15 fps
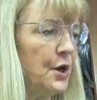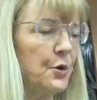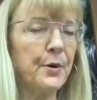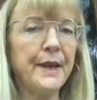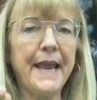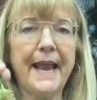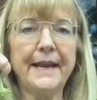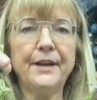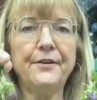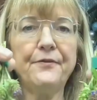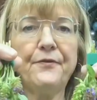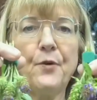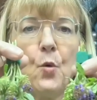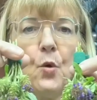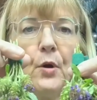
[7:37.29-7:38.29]
created
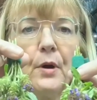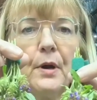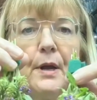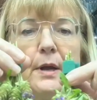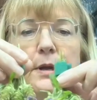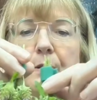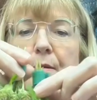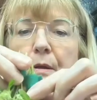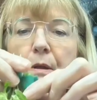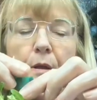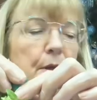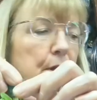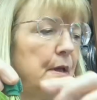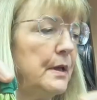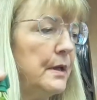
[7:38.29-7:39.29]
four
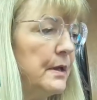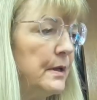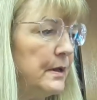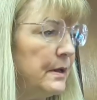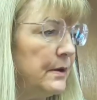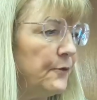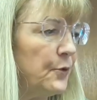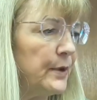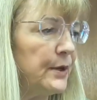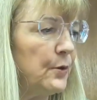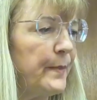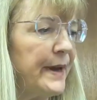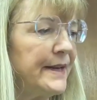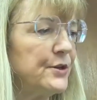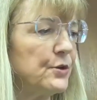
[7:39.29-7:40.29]
little
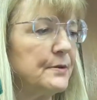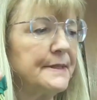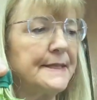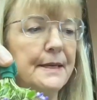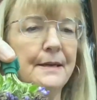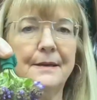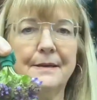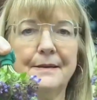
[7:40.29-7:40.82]
bundles.